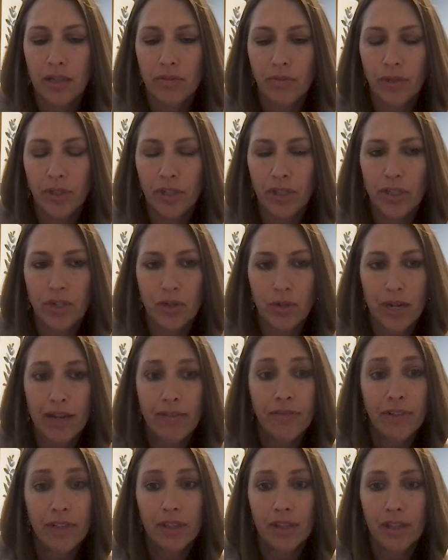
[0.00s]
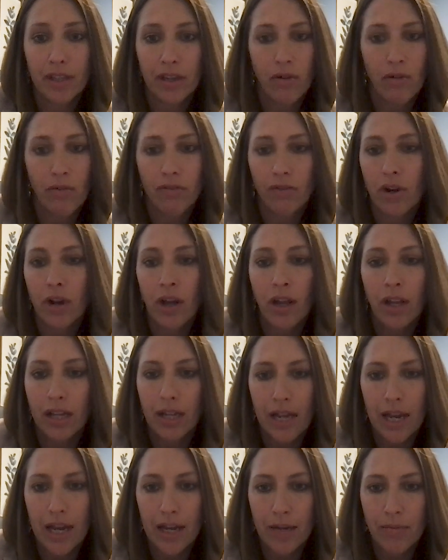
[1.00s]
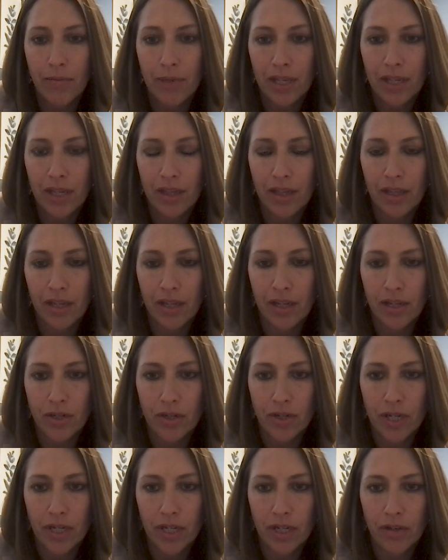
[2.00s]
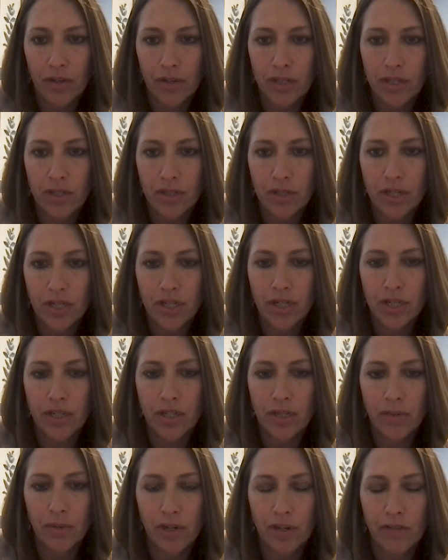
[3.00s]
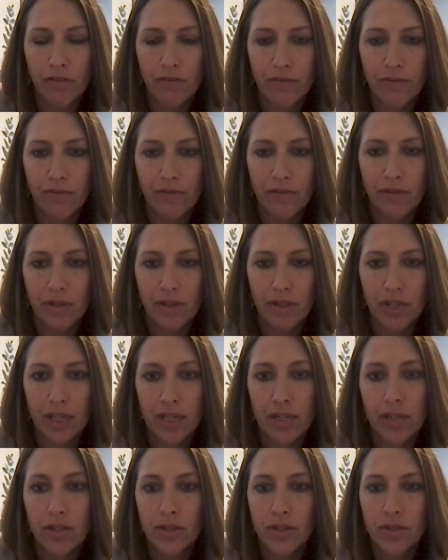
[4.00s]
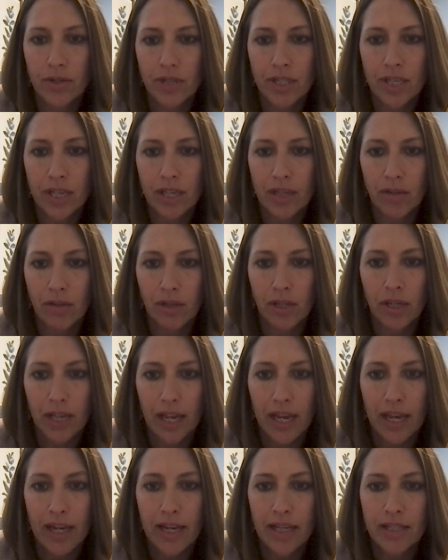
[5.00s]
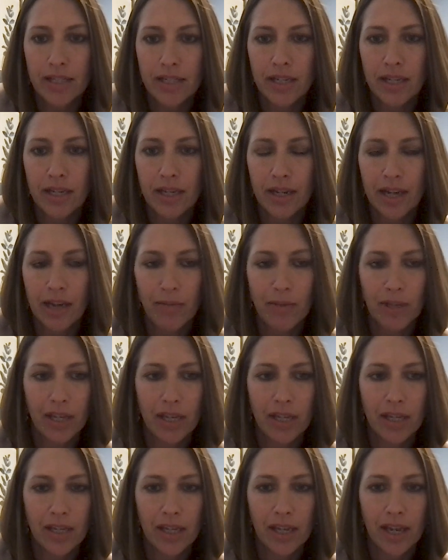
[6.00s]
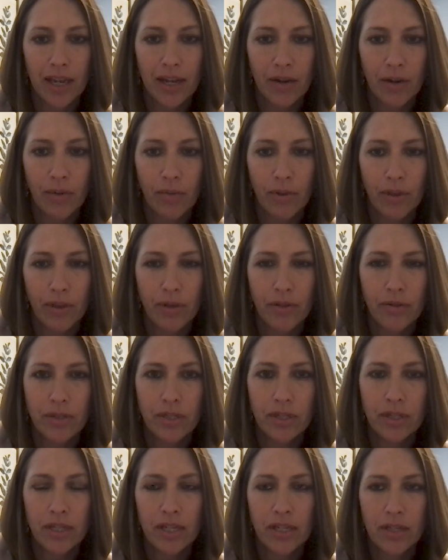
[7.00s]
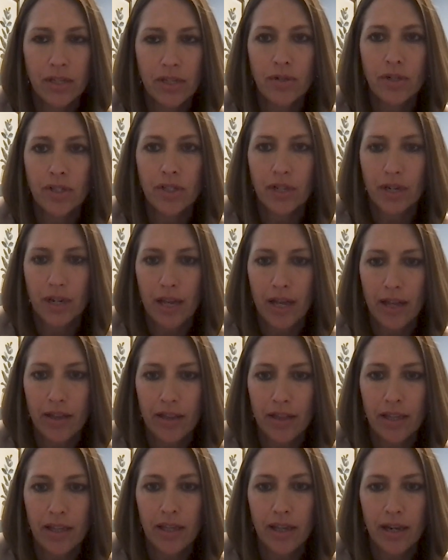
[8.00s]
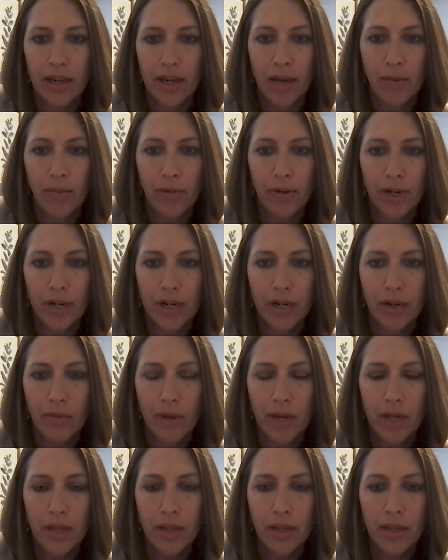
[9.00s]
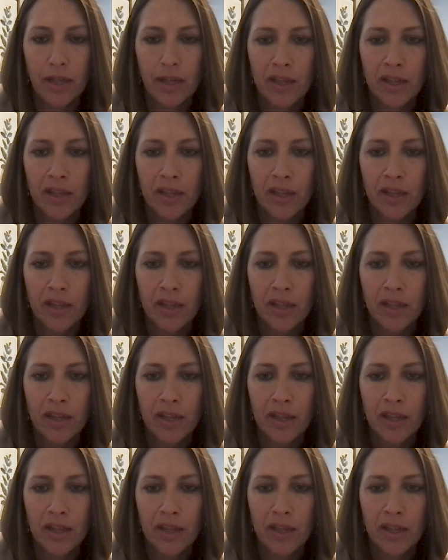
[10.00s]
really driving the overall economy in the country, construction is one of the industries that you look at as an economic indicator. When those industries are healthy and operating well